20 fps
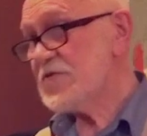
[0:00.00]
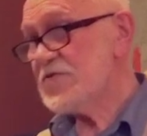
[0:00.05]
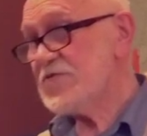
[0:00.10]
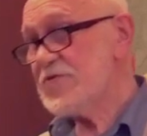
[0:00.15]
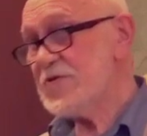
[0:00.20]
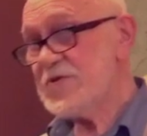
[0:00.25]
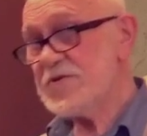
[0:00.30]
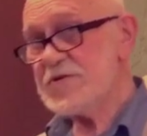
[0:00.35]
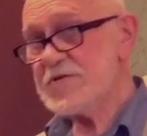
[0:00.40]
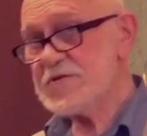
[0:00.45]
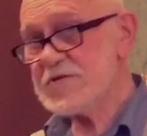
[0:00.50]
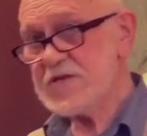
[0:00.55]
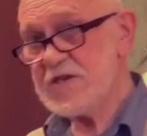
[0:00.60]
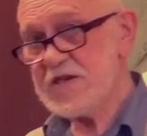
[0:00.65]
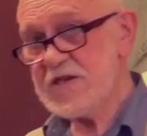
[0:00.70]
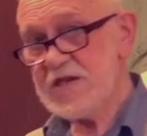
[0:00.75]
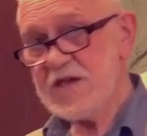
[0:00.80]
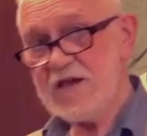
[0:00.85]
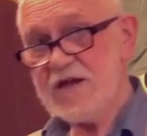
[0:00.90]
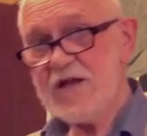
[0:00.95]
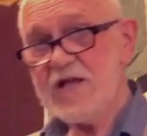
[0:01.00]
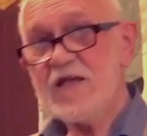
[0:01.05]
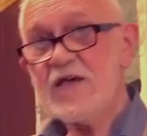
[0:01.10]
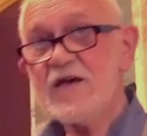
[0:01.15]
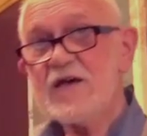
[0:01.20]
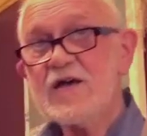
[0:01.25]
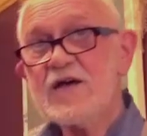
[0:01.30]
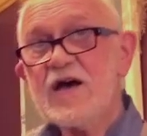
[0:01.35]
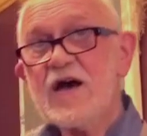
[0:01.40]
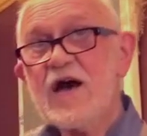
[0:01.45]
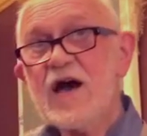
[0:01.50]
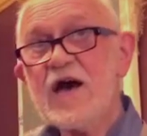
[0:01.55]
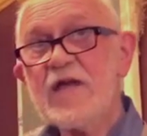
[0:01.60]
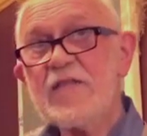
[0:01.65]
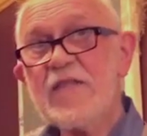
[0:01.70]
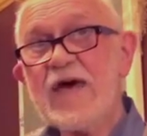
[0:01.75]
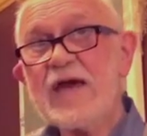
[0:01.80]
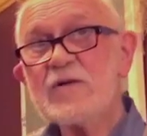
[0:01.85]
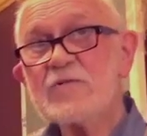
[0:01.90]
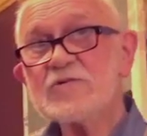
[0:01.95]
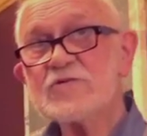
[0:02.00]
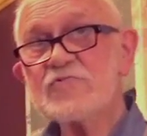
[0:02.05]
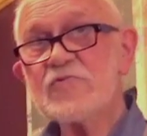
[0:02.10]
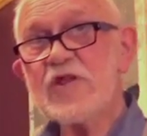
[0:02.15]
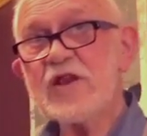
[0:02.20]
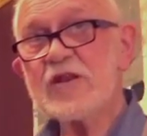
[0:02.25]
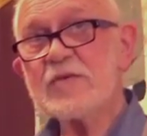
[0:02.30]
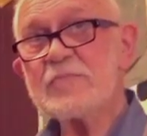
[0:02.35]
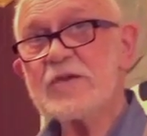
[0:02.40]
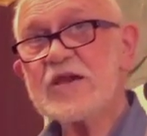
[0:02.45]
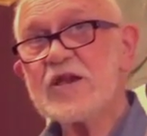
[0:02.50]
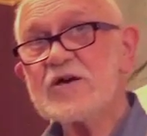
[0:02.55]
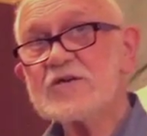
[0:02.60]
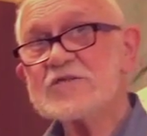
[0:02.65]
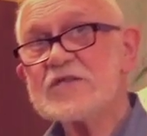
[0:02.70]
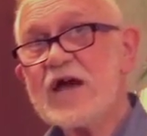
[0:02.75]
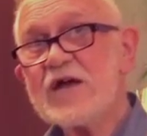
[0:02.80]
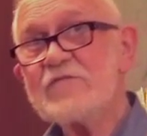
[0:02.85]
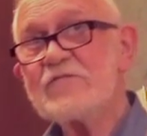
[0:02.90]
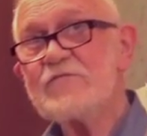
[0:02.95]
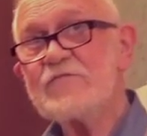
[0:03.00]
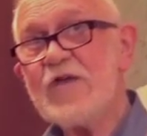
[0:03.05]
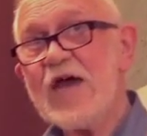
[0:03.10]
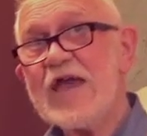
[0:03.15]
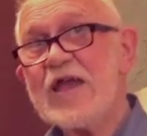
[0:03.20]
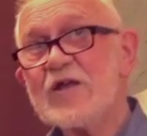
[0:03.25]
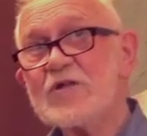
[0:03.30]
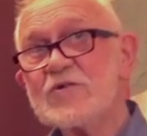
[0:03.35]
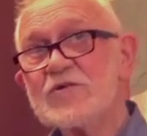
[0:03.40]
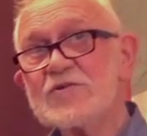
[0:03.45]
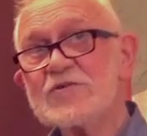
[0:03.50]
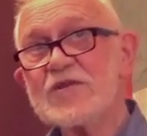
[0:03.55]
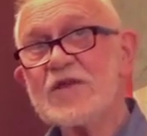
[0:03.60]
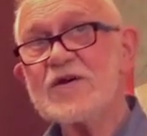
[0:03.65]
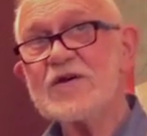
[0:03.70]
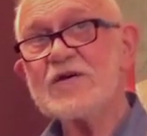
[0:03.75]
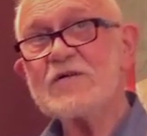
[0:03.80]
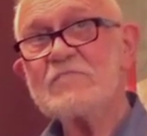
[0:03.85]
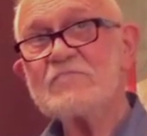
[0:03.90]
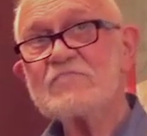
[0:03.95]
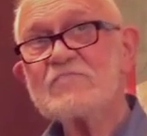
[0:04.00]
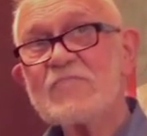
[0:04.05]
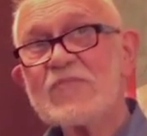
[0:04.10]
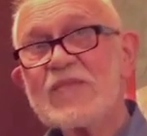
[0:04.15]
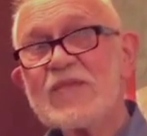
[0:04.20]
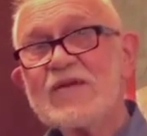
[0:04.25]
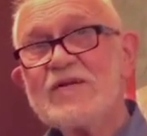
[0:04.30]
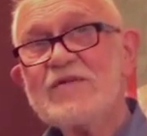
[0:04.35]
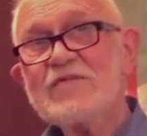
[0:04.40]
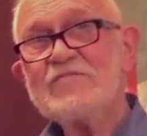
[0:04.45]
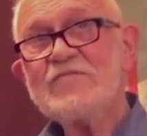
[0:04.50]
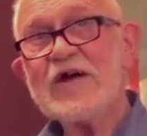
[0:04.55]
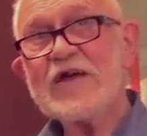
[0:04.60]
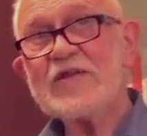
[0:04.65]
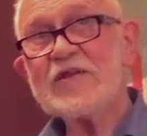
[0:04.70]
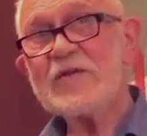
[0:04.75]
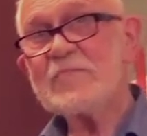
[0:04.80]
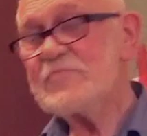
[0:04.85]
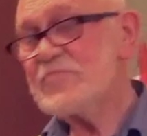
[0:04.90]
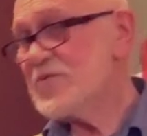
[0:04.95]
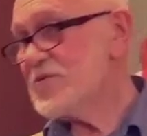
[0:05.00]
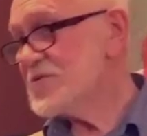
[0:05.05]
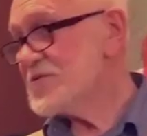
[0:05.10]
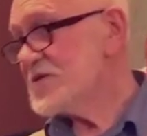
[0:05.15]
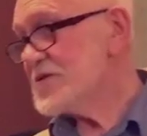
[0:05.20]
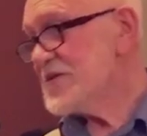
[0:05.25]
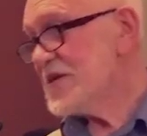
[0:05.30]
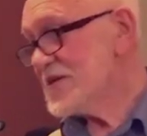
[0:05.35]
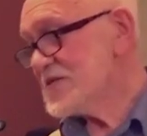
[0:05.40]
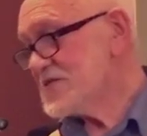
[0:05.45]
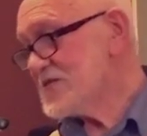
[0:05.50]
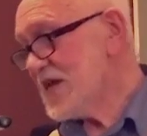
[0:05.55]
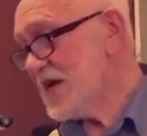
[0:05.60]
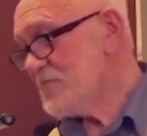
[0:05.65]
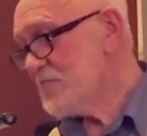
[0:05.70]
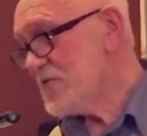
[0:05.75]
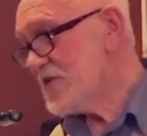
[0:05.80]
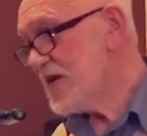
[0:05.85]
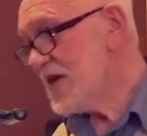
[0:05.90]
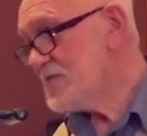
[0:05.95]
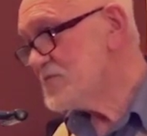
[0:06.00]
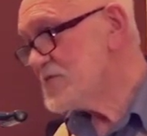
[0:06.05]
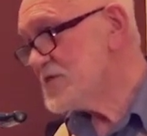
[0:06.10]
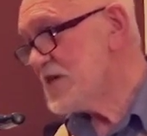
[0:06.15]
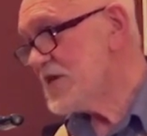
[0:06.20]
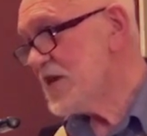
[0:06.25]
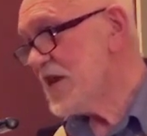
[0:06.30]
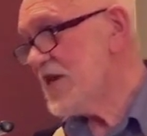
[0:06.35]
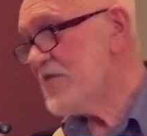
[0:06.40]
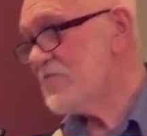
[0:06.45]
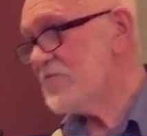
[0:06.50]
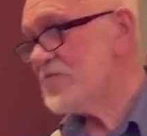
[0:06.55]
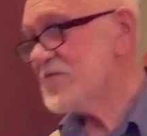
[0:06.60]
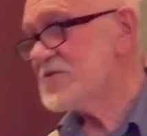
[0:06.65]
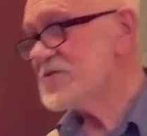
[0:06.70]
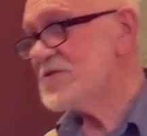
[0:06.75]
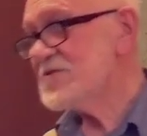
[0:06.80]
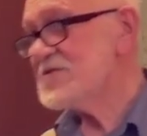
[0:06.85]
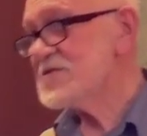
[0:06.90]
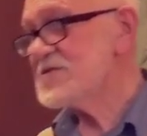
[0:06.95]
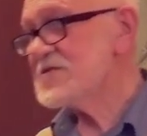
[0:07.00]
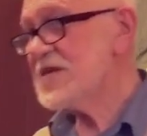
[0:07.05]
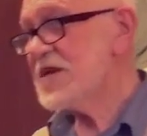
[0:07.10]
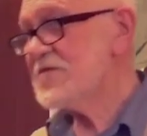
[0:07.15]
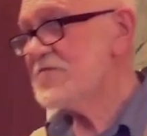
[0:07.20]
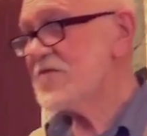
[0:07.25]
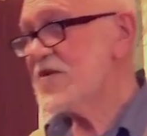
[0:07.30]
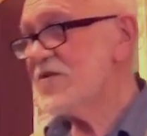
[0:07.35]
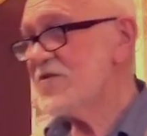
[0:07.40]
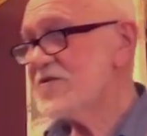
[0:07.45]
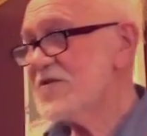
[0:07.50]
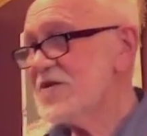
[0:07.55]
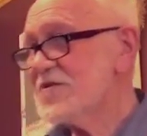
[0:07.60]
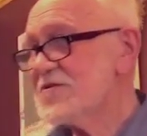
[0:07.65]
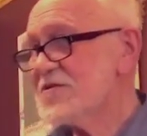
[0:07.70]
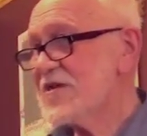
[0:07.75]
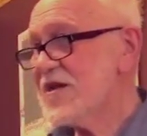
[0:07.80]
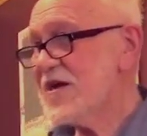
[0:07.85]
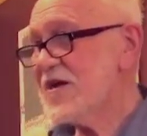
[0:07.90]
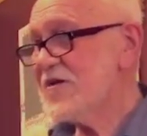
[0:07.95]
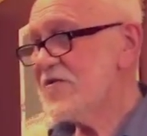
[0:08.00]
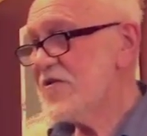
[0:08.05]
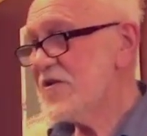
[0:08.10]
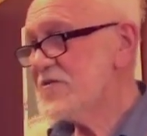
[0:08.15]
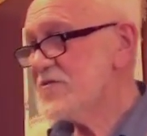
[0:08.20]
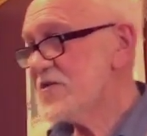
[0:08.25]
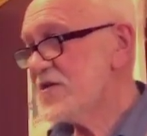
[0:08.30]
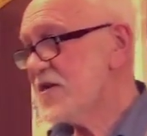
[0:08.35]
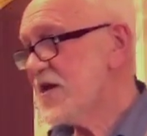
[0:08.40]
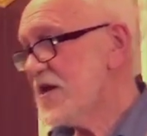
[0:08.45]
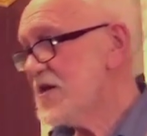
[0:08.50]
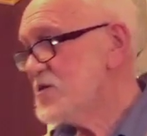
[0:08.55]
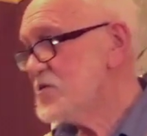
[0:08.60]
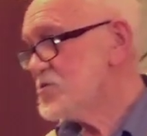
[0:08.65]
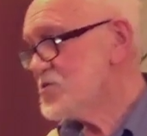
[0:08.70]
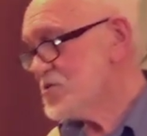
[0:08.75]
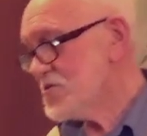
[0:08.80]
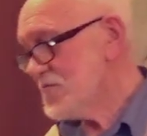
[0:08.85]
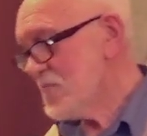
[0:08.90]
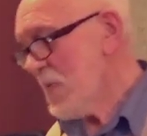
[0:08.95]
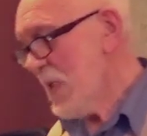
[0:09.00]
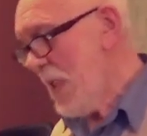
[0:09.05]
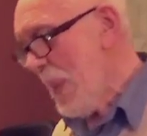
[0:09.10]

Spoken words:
30. And that was really because I failed a very important exam when I was 11. So instead of going on to higher education,